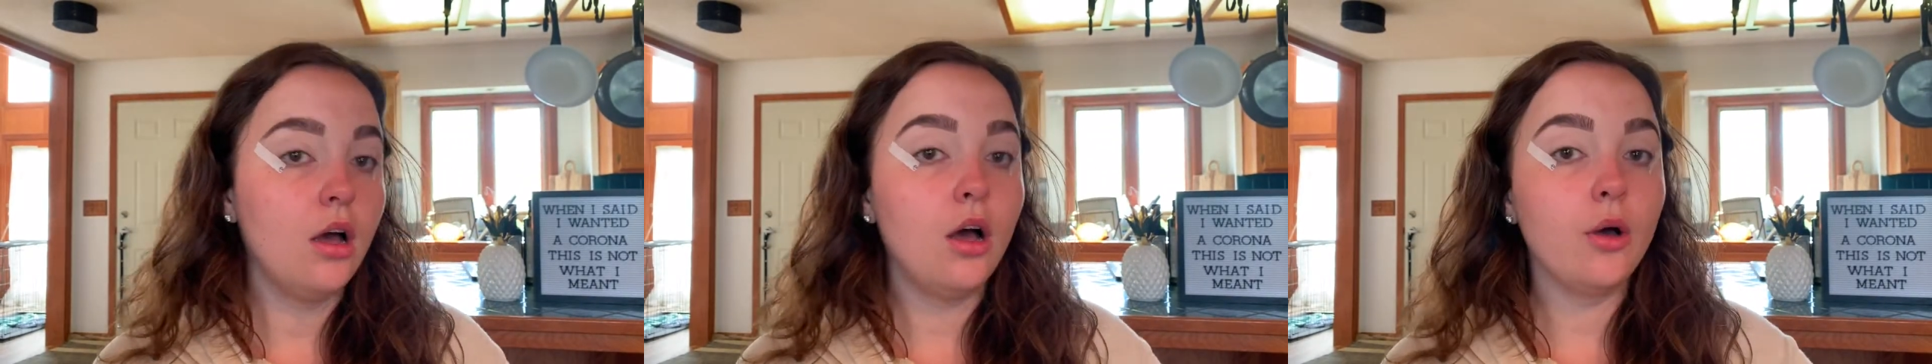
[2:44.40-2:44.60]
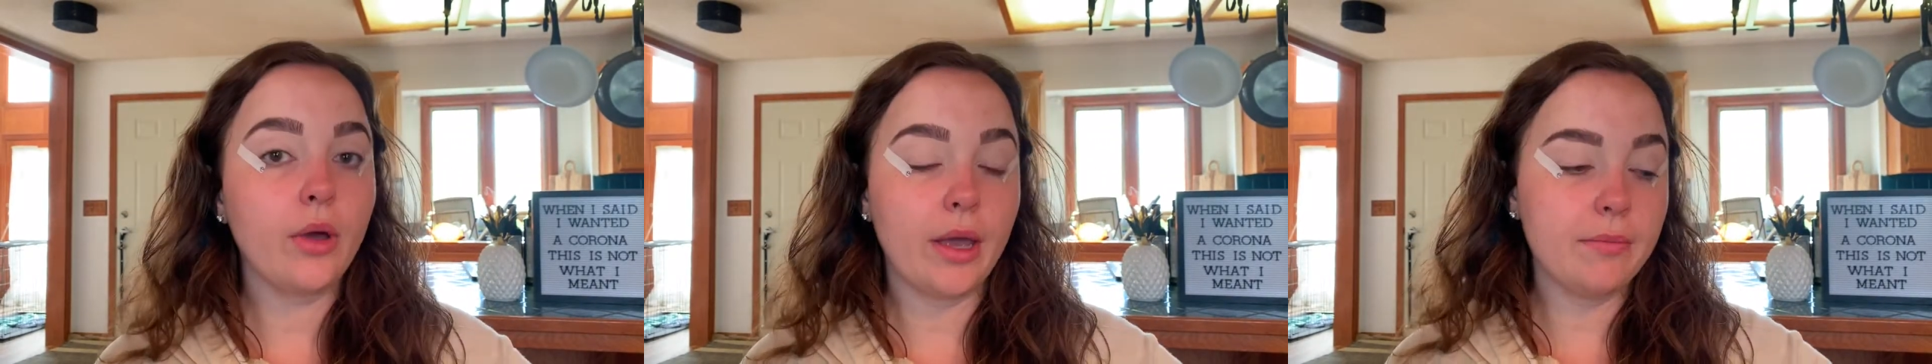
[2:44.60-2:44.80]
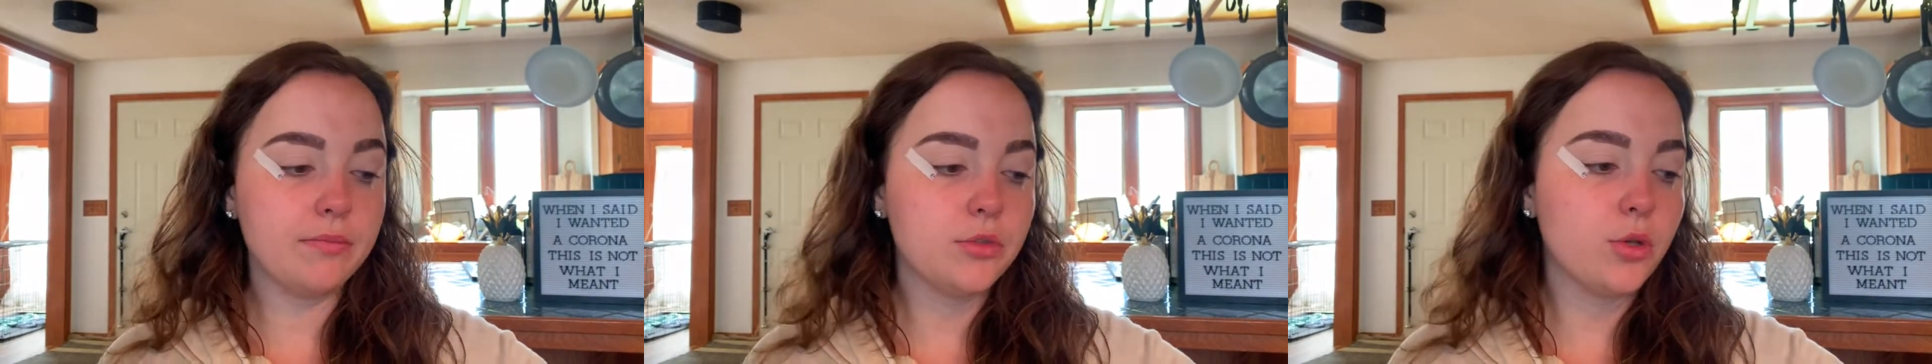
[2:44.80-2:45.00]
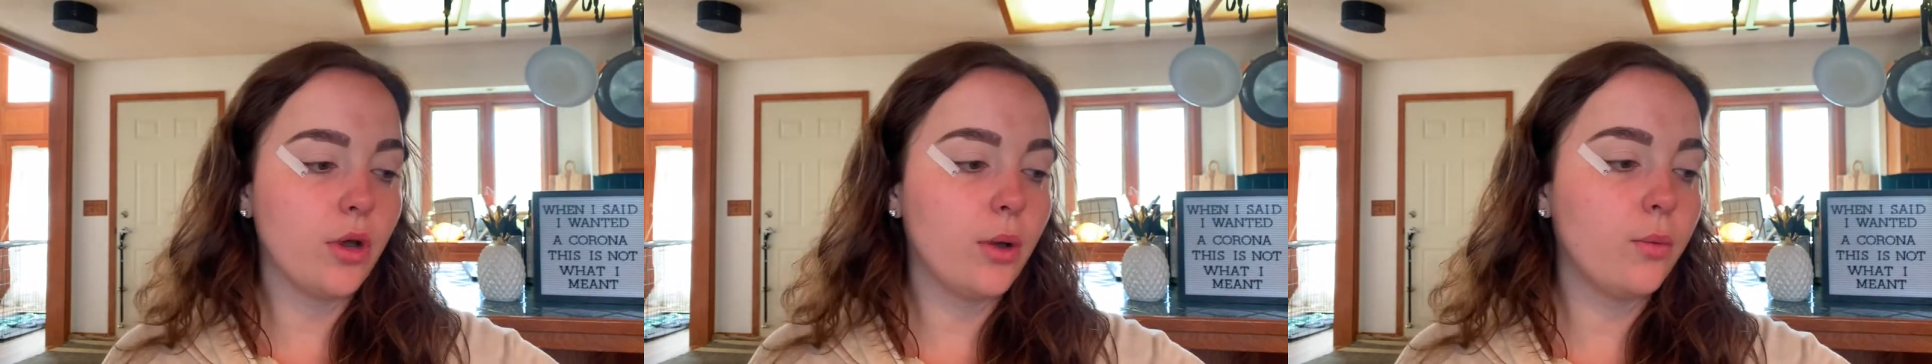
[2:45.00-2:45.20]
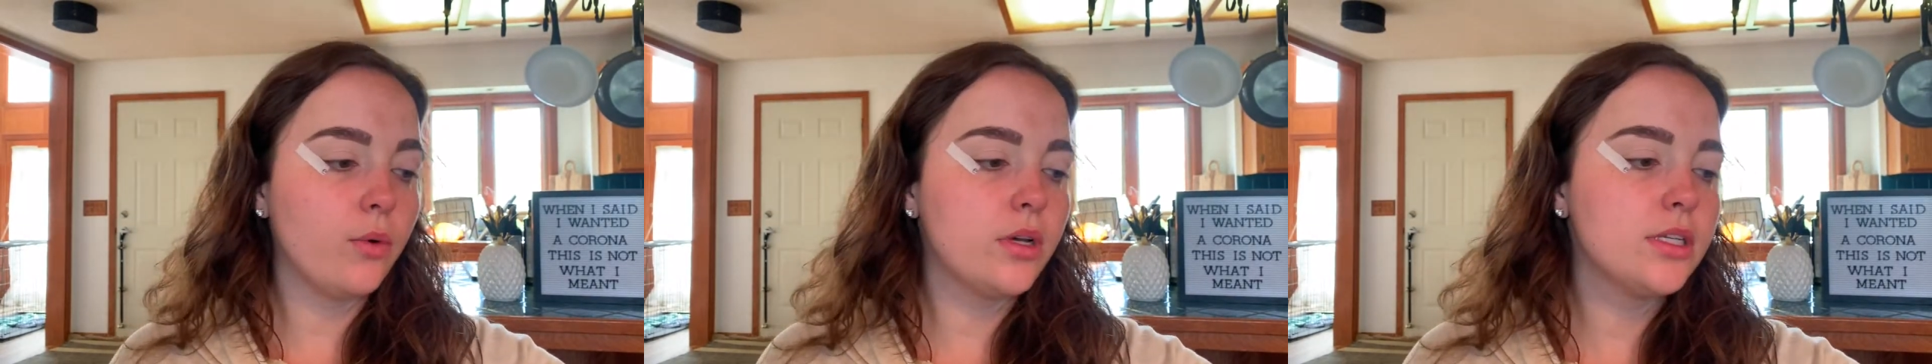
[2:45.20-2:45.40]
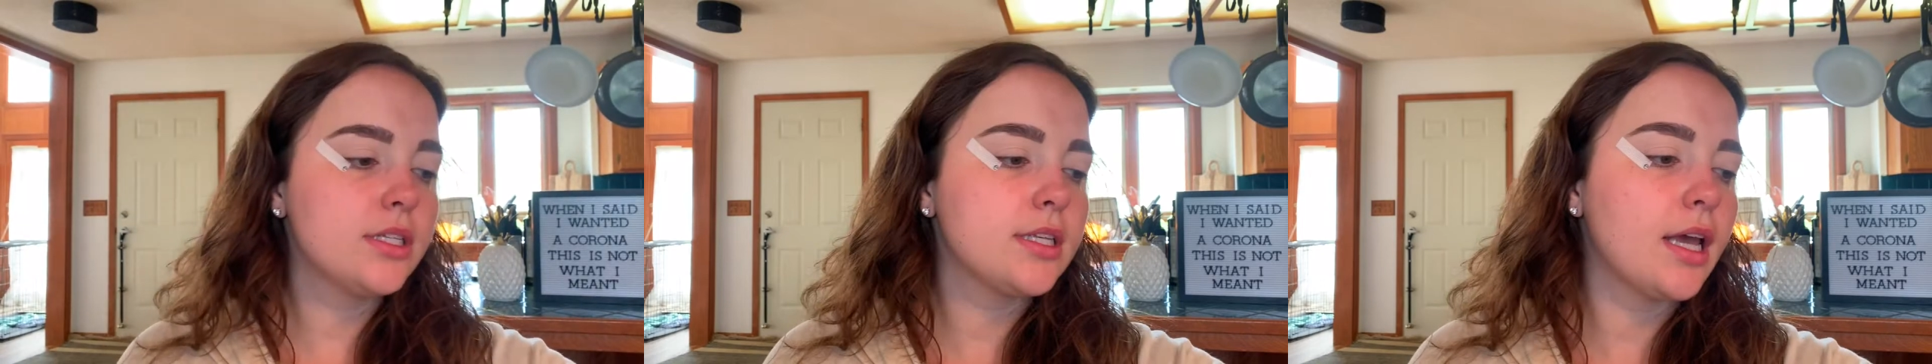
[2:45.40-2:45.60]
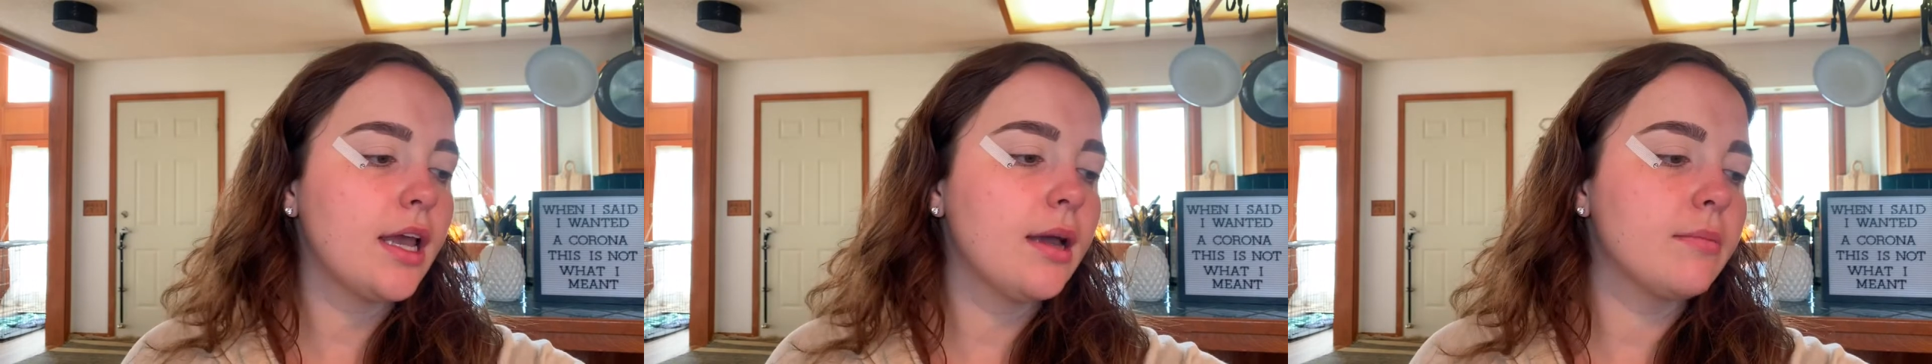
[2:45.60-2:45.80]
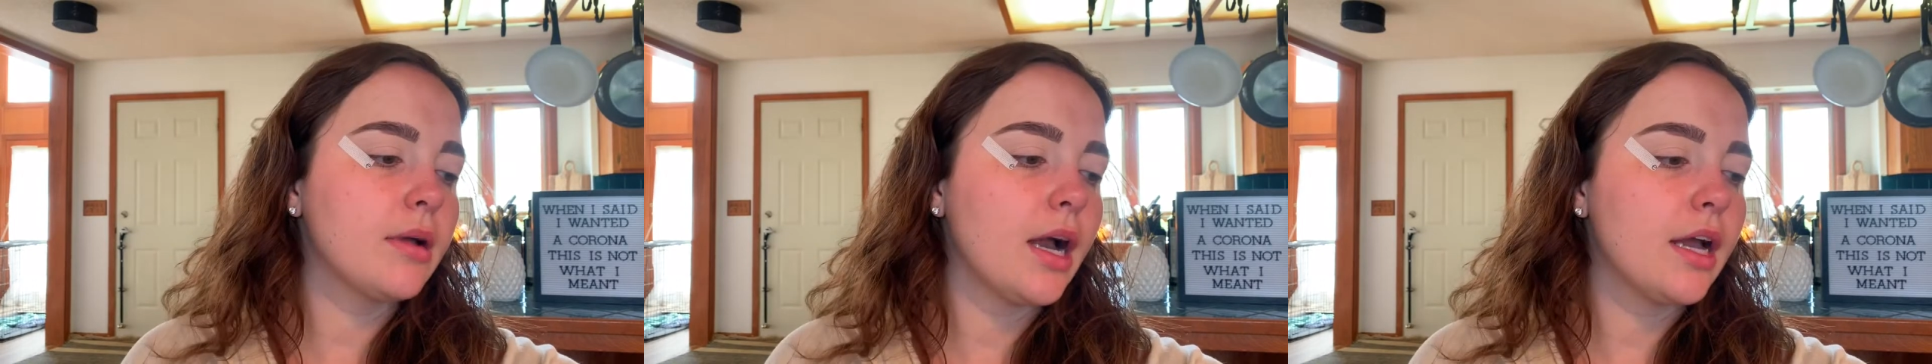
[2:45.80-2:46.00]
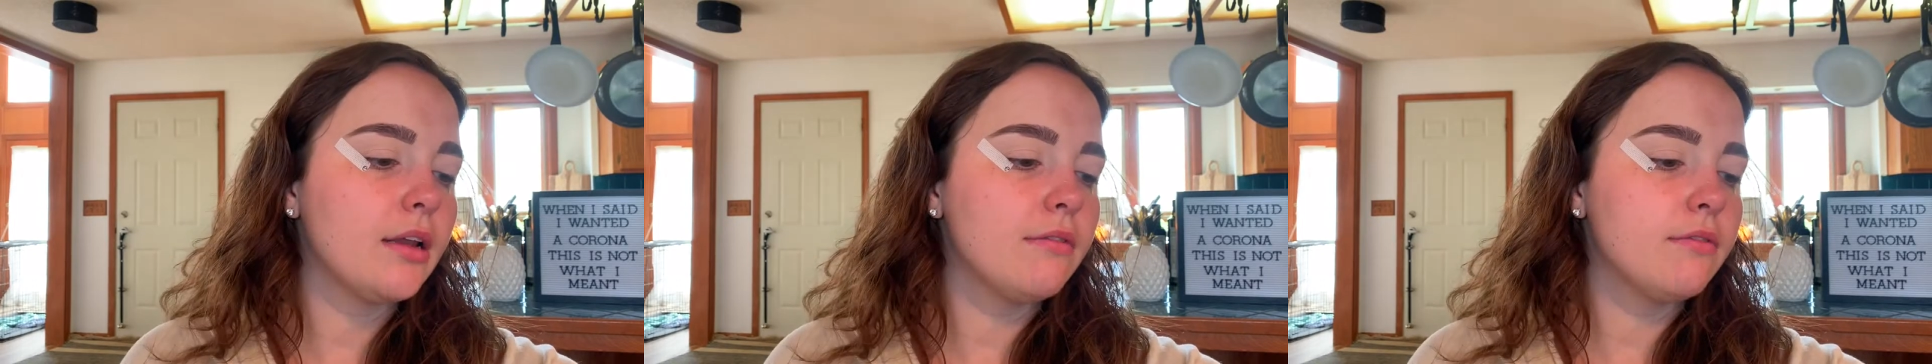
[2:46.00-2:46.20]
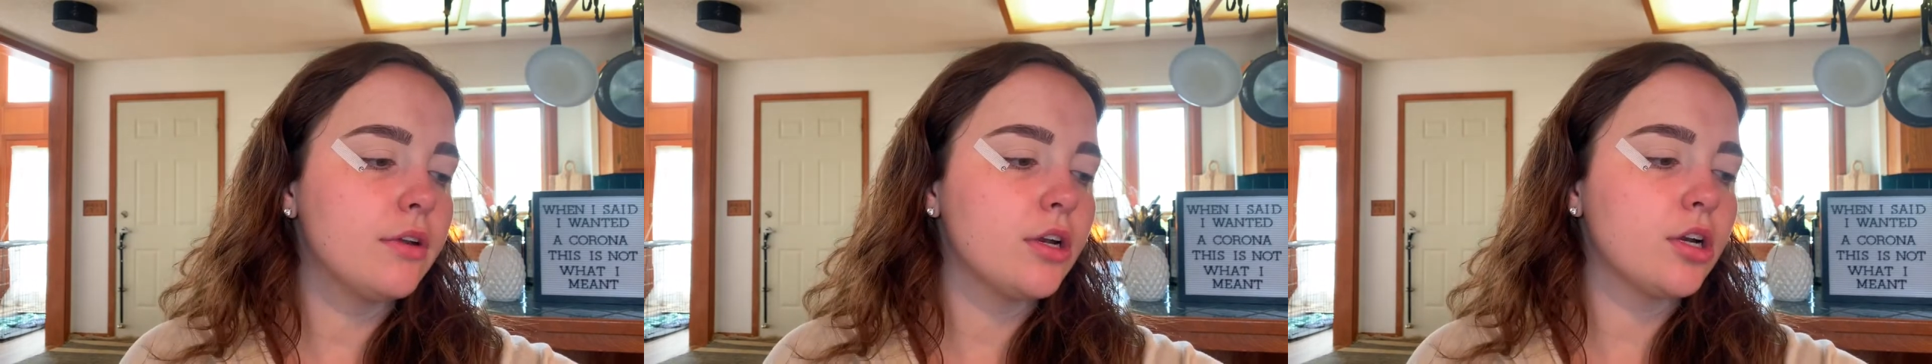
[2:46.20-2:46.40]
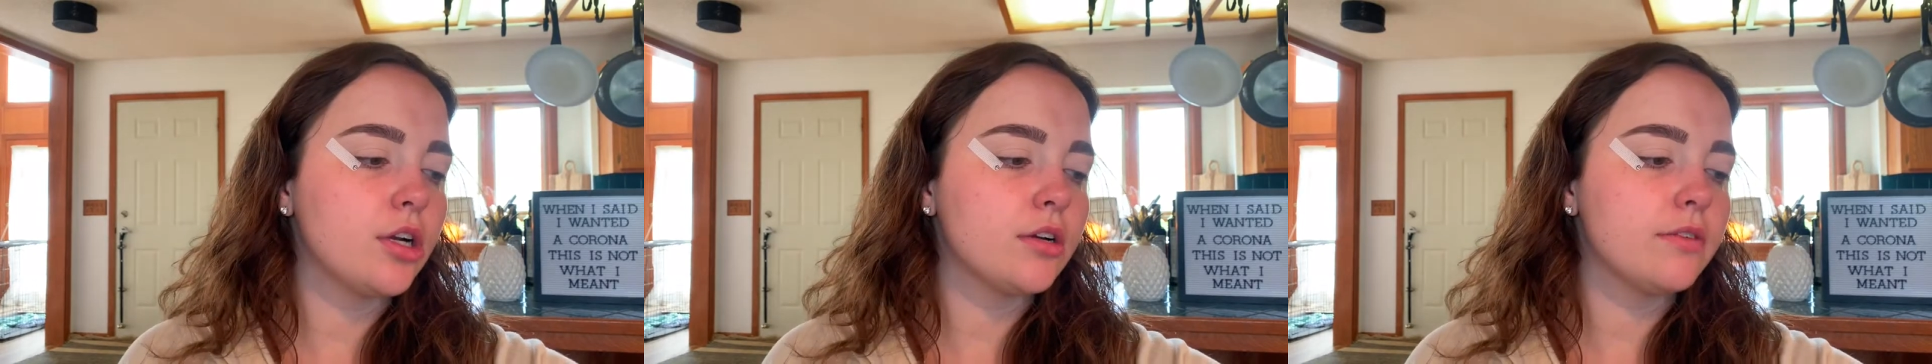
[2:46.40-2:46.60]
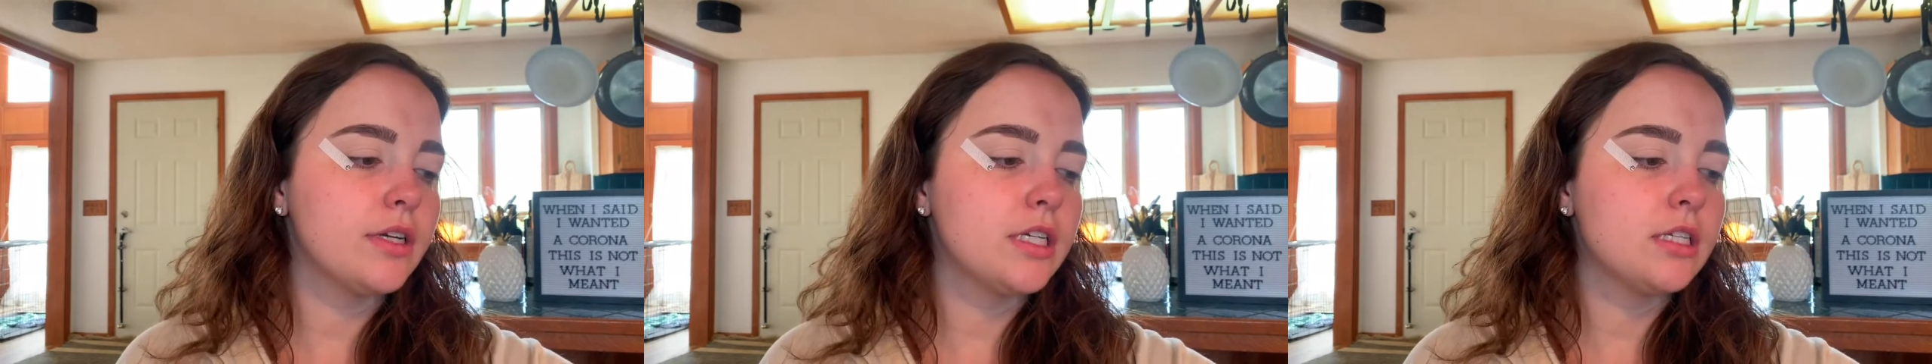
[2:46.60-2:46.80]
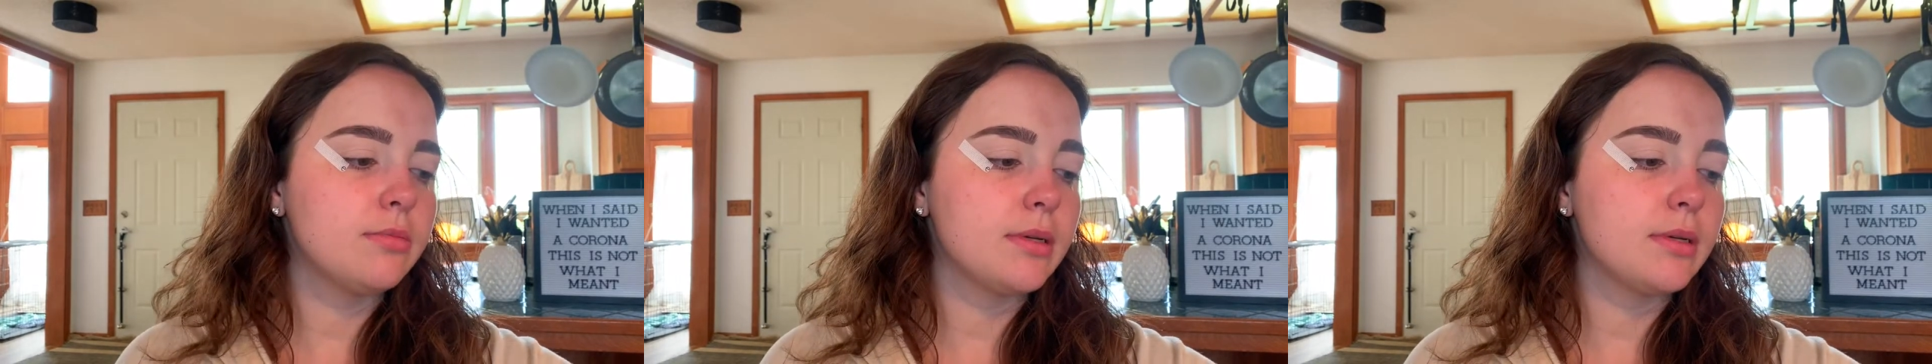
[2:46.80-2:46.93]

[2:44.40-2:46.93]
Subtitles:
Okay, so I will say I'm kind of nervous